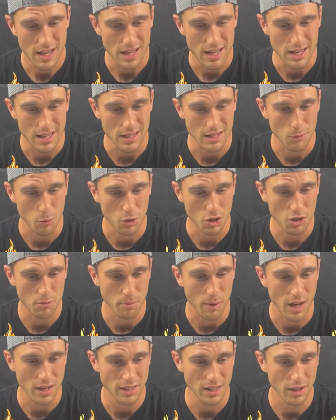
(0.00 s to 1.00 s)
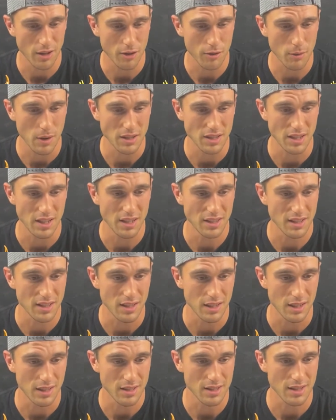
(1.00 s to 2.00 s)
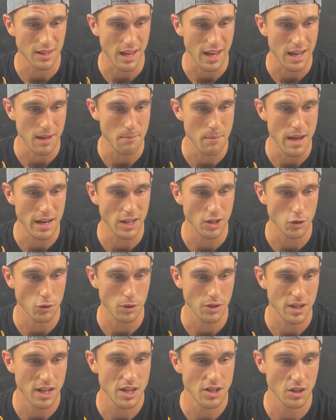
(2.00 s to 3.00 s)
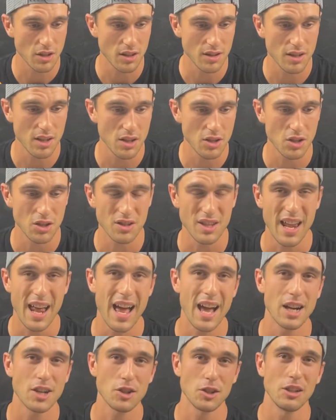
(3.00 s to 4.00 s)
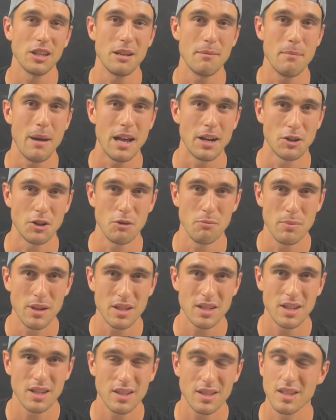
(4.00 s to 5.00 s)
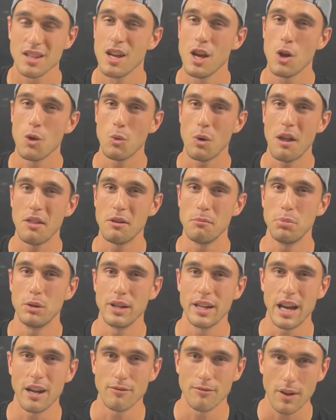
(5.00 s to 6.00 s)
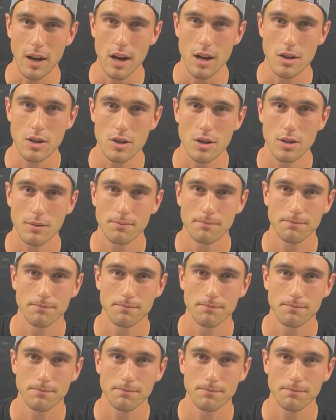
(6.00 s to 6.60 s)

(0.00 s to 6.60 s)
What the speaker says: in responding to threats and incidents and making strategic decisions that actually matter to the business rather than putting out fires.